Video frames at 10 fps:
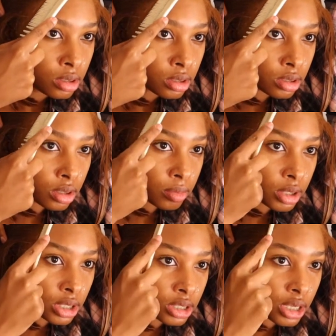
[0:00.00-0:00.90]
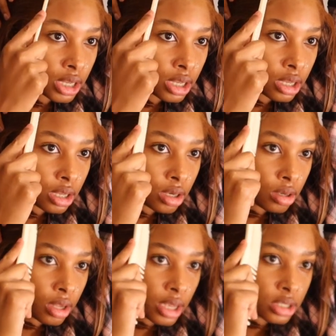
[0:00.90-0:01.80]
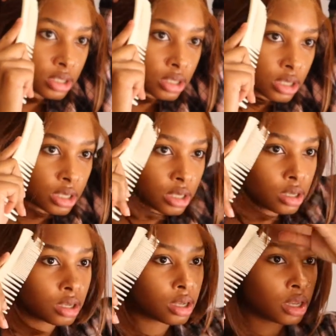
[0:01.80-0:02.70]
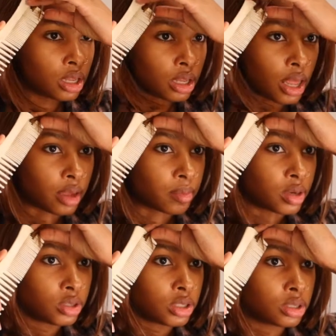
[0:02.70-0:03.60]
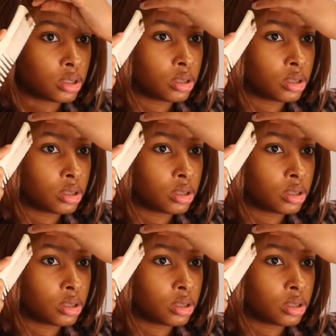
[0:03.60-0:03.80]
So I'm gonna take it and do that C-like motion.